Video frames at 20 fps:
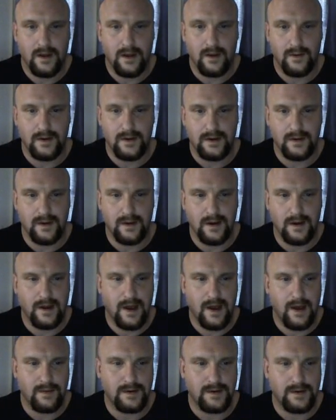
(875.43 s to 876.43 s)
You went to lead
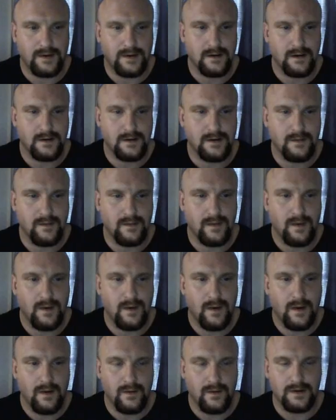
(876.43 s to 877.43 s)
capture system,
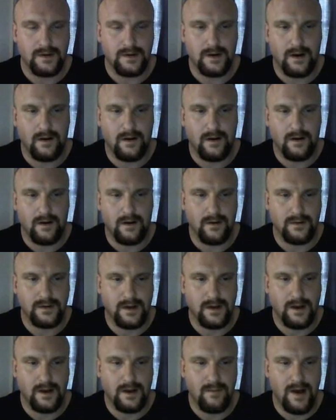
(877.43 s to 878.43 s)
which it already goes
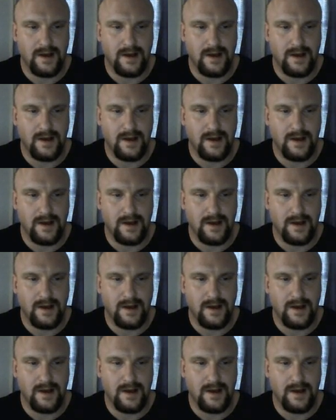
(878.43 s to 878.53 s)
on